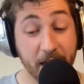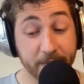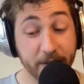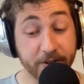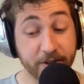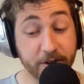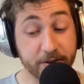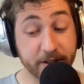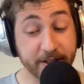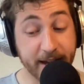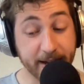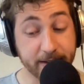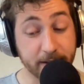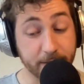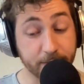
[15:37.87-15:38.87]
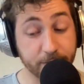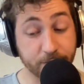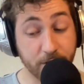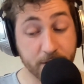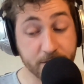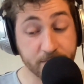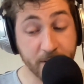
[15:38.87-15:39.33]
The two detectives
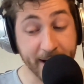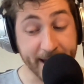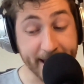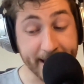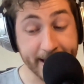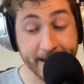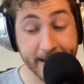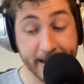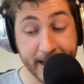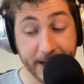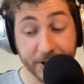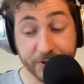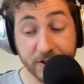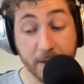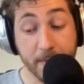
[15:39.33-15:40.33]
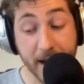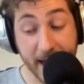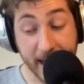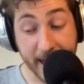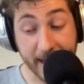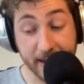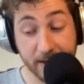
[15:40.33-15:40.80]
strode away,
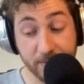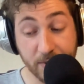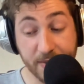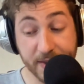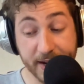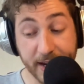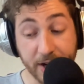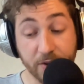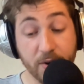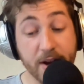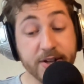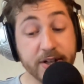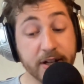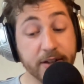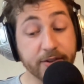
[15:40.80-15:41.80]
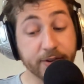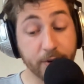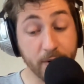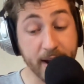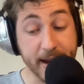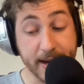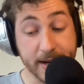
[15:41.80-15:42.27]
Summerhay with an incredulous
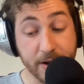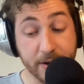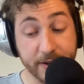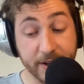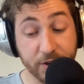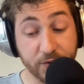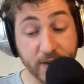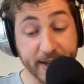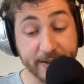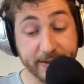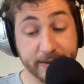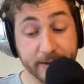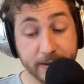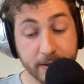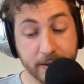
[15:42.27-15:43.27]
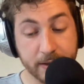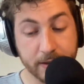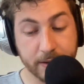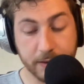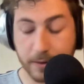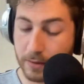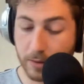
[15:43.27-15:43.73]
grin on his face.
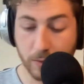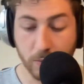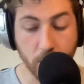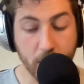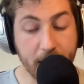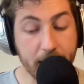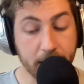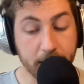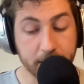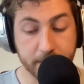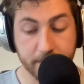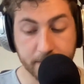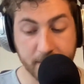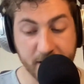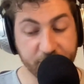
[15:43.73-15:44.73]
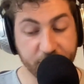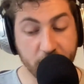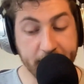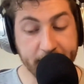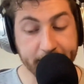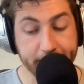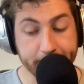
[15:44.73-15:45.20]
Well, my
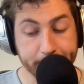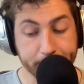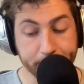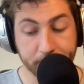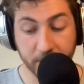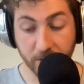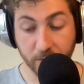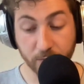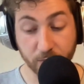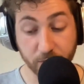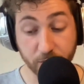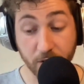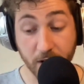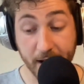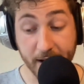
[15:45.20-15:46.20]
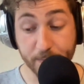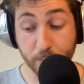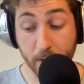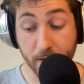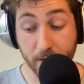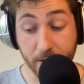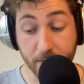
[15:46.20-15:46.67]
friend, cried
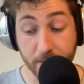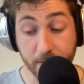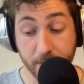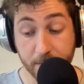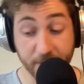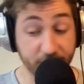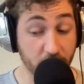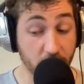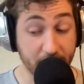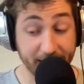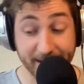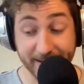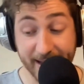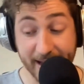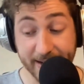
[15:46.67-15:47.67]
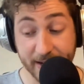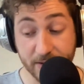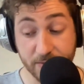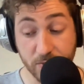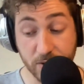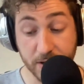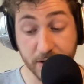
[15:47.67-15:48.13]
Poirot before I could get in a
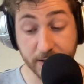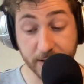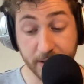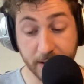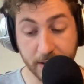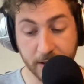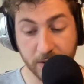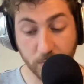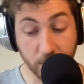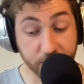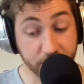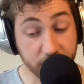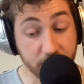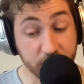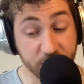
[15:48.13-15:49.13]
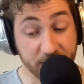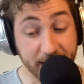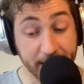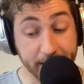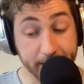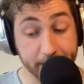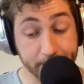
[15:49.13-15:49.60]
word. What do you
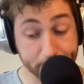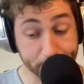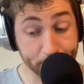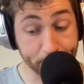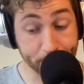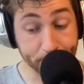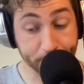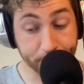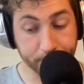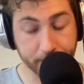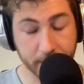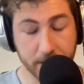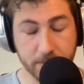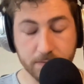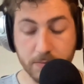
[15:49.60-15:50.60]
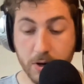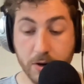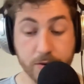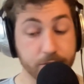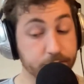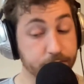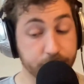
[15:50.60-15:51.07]
think?
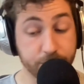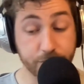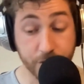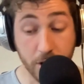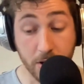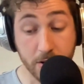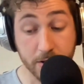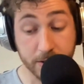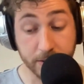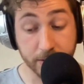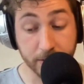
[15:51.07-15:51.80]
Mon Dieu!